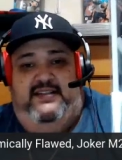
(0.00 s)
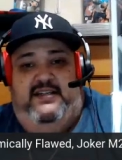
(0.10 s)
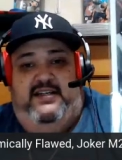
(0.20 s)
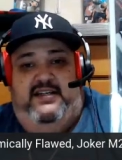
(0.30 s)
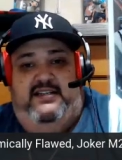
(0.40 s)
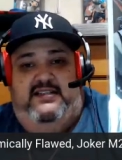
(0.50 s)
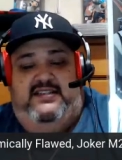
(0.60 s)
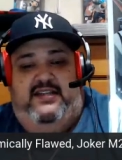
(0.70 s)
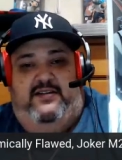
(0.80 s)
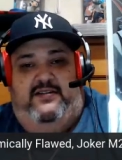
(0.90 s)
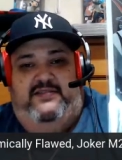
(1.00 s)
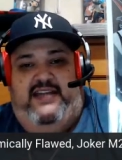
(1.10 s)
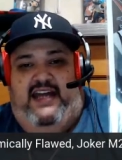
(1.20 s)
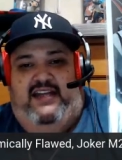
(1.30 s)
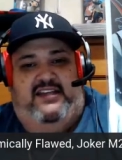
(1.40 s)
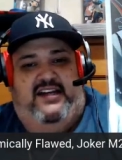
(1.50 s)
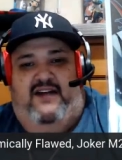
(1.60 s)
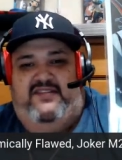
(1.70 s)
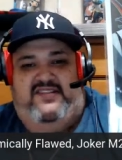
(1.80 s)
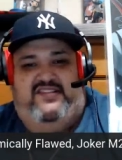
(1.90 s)
Sick. So yeah, the
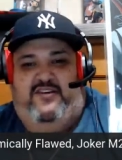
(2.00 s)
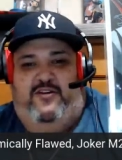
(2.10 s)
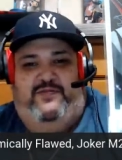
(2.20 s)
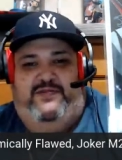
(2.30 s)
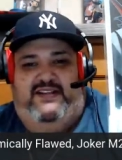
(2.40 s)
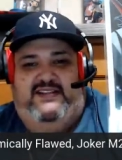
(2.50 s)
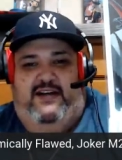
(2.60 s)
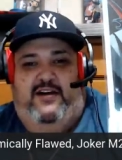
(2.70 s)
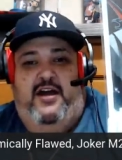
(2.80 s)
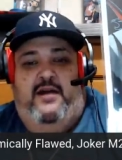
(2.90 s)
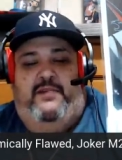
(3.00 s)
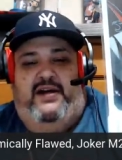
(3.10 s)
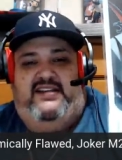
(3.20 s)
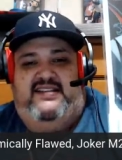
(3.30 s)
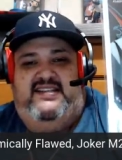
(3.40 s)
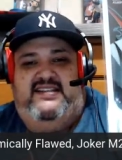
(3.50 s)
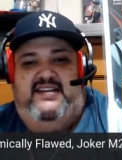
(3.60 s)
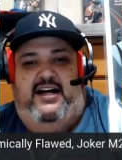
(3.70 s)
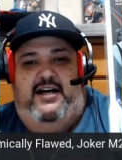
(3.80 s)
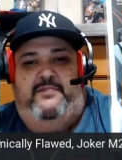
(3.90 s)
cover is dope. You can tell. But this is
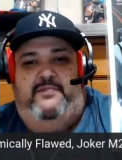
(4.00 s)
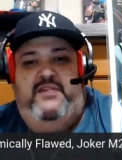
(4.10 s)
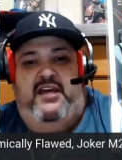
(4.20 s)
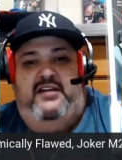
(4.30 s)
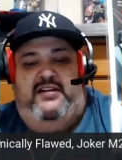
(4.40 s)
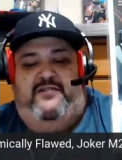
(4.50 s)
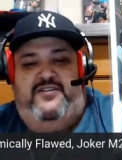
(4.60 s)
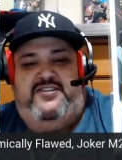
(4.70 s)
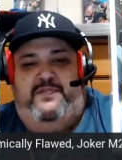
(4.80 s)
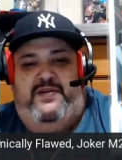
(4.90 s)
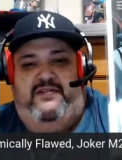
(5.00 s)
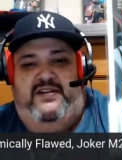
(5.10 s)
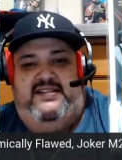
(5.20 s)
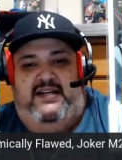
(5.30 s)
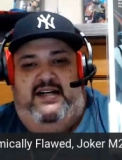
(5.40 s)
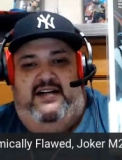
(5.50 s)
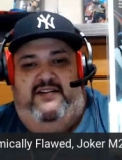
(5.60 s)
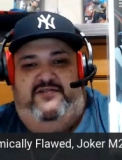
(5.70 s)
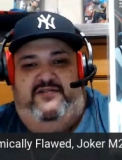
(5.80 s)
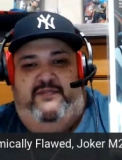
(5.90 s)
um the first appearance
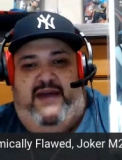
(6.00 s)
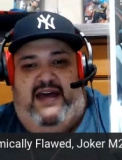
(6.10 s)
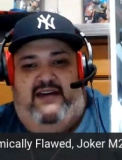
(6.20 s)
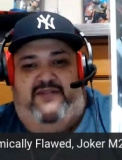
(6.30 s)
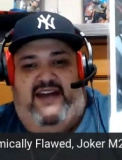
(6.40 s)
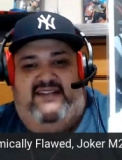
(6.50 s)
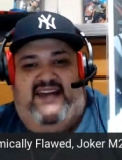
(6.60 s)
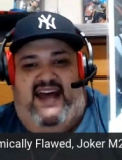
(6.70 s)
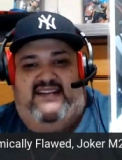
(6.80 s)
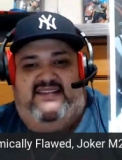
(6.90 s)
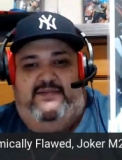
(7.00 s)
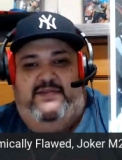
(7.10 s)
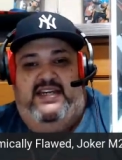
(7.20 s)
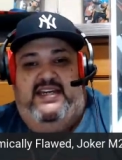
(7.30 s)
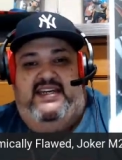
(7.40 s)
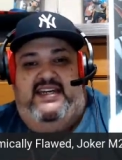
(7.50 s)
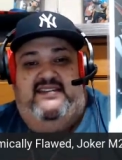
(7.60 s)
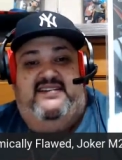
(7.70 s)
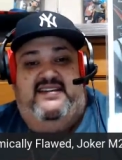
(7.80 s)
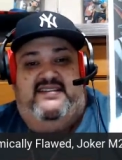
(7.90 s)
of Ma- Phantasm
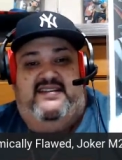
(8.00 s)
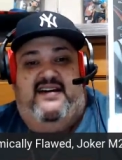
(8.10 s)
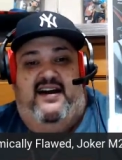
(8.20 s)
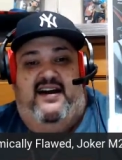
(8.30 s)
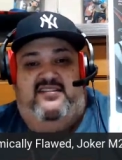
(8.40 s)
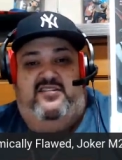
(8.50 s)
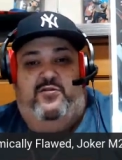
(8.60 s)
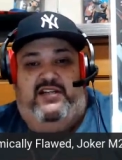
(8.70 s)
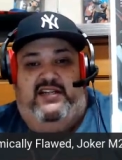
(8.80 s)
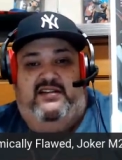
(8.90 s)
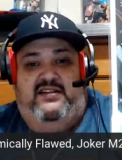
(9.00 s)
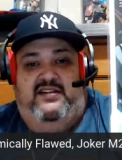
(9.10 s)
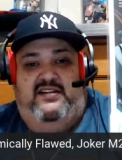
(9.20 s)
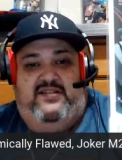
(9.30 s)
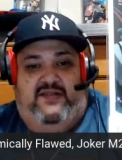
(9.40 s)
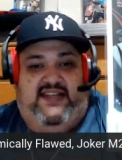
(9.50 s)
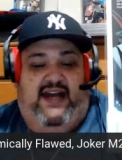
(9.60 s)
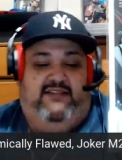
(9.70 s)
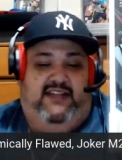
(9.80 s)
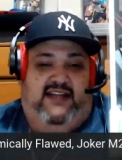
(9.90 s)
in DC continuity, so it's
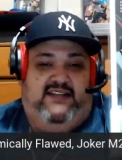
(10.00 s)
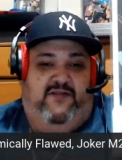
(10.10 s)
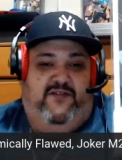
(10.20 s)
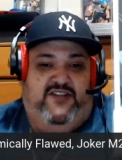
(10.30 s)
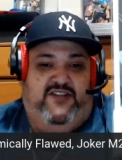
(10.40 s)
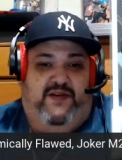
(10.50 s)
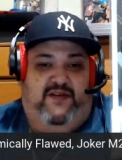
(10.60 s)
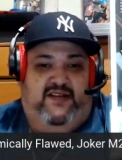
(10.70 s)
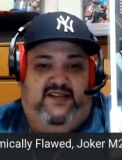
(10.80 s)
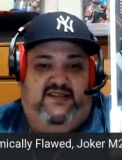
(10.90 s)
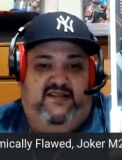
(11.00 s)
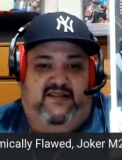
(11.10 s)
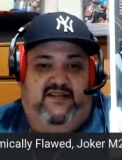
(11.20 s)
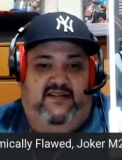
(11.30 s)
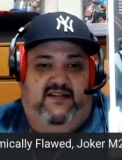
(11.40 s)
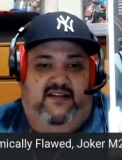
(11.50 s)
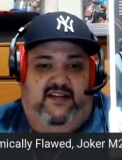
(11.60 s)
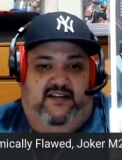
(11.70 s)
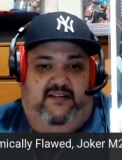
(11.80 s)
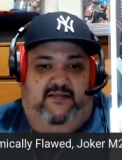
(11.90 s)
counted as her first appearance.
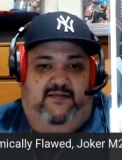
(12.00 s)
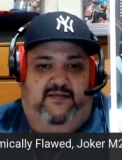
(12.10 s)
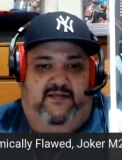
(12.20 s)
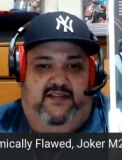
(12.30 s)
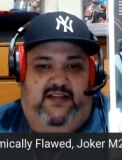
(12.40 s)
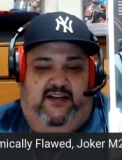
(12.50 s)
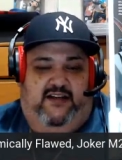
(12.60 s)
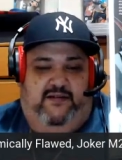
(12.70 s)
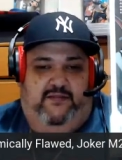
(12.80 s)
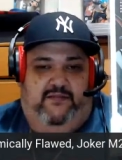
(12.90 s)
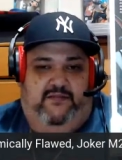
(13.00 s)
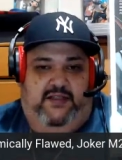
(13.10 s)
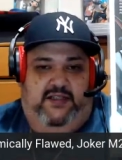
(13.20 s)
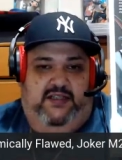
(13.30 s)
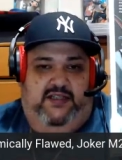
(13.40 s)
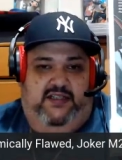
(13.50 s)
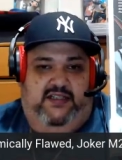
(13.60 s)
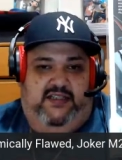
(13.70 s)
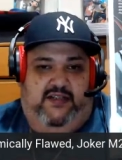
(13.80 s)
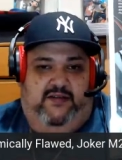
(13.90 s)
You nice. know, um,
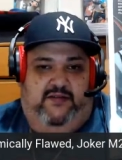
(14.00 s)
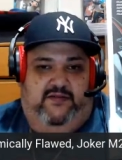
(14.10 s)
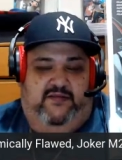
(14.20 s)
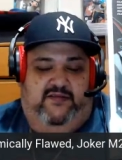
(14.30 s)
so